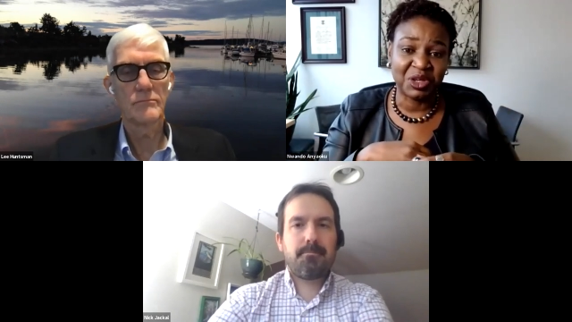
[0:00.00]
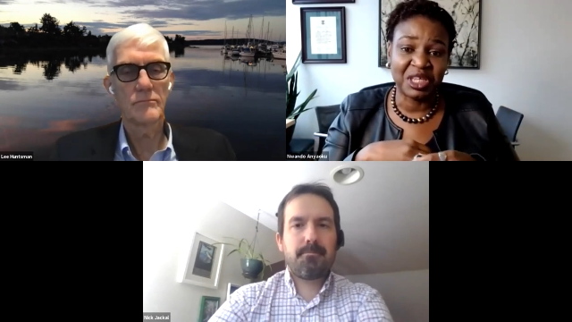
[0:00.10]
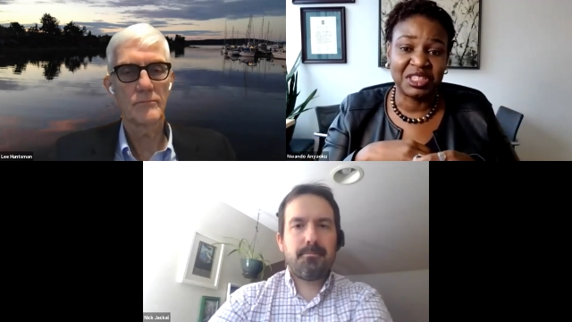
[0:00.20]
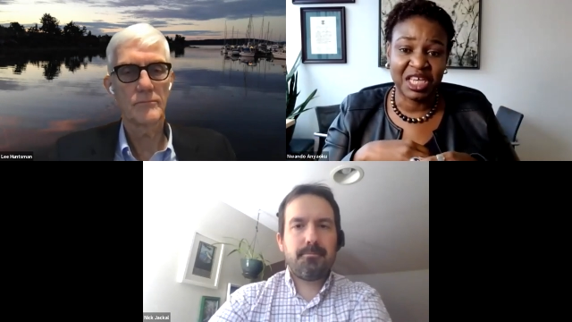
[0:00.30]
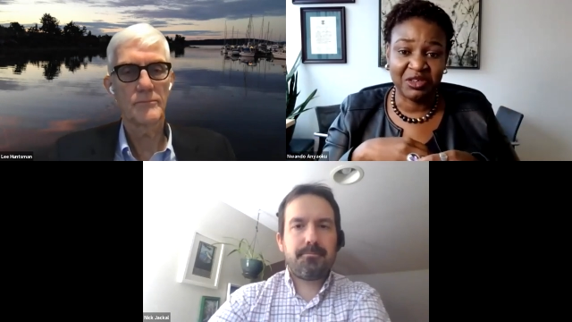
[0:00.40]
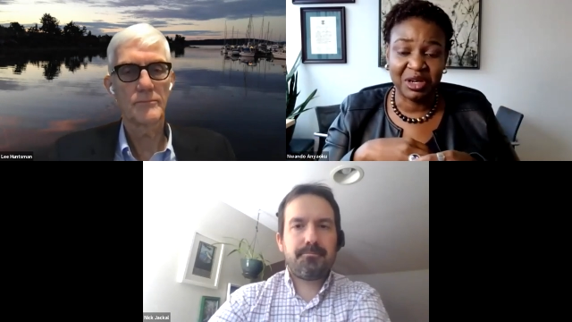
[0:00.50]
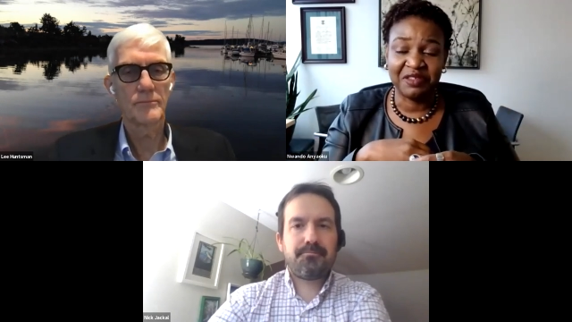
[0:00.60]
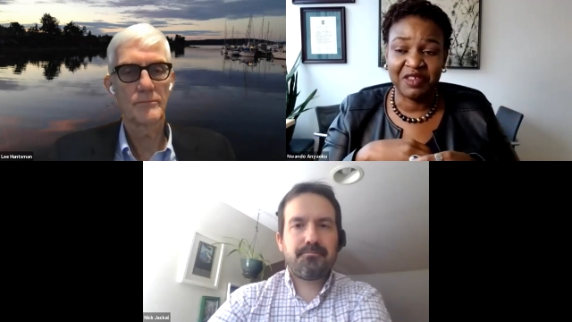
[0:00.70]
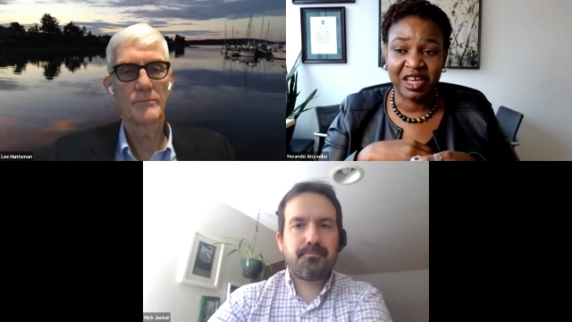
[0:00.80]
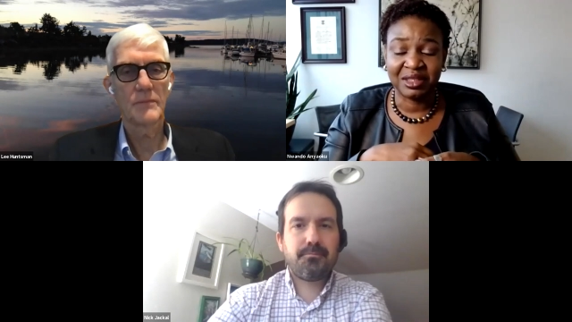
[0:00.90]
Speaker 1: you can
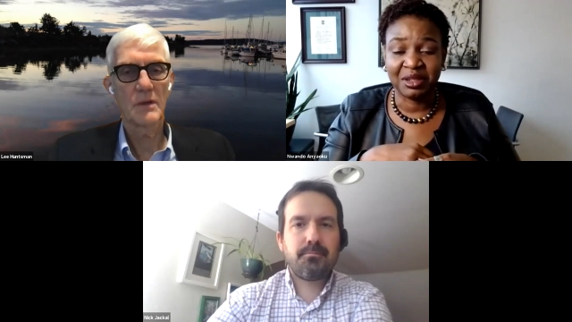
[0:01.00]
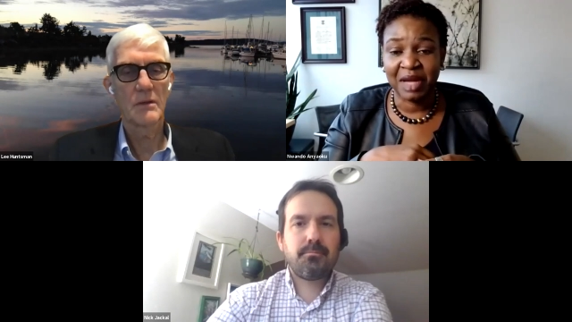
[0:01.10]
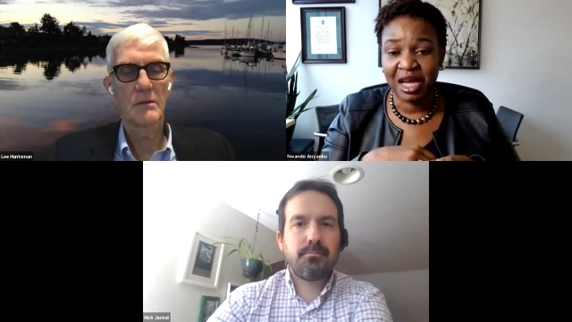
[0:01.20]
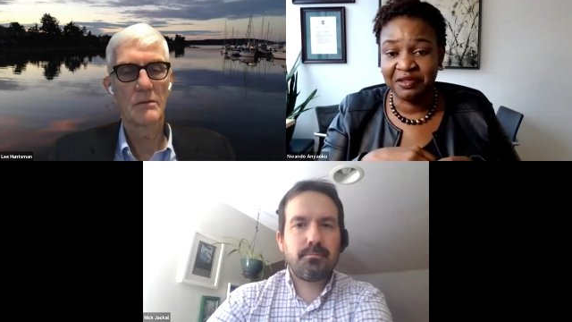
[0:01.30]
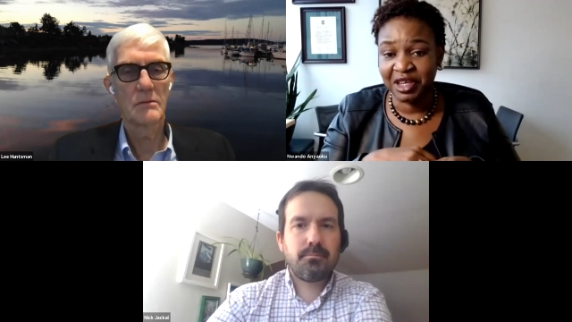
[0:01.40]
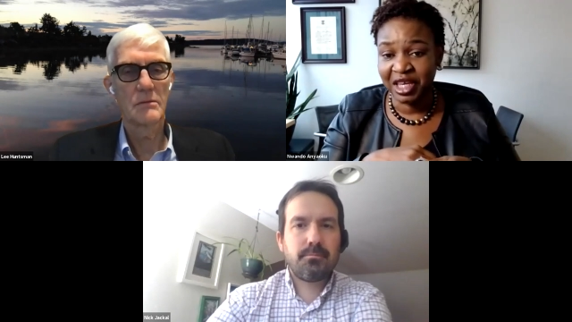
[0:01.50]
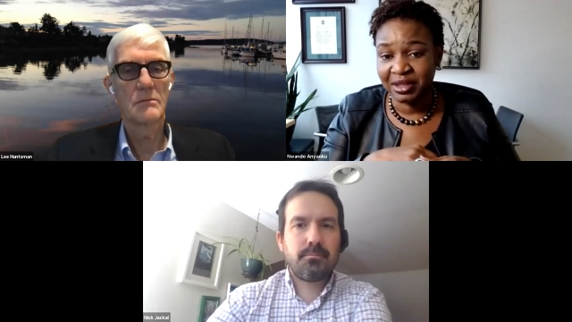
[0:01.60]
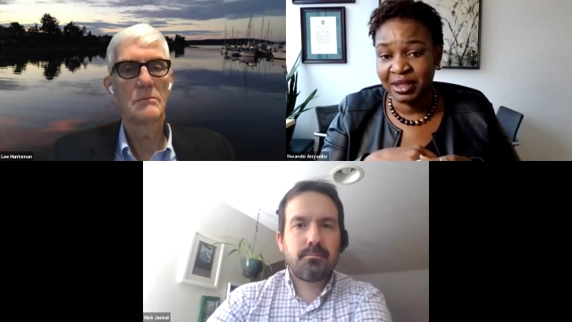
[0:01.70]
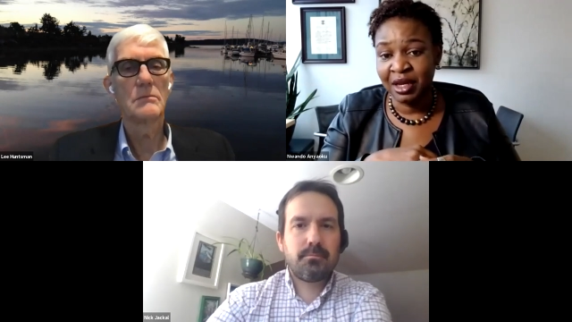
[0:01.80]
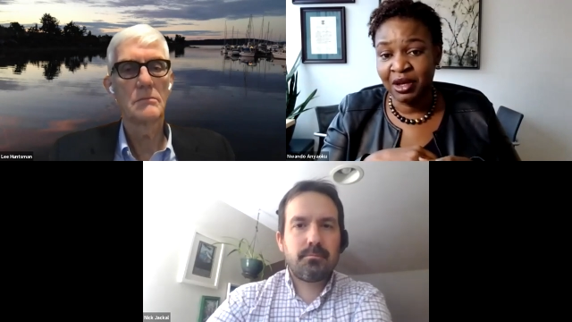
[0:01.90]
generally find some
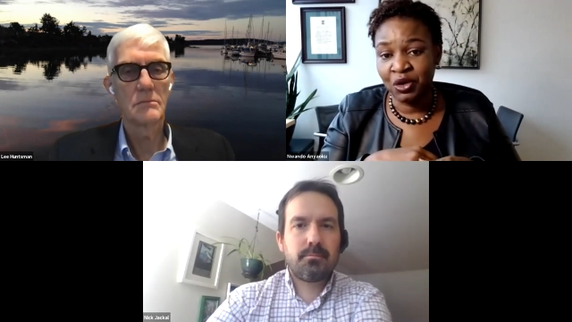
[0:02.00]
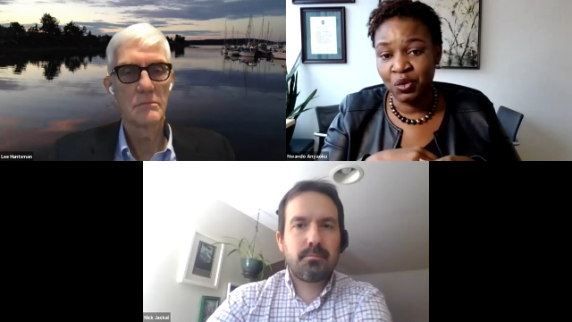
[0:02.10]
advocates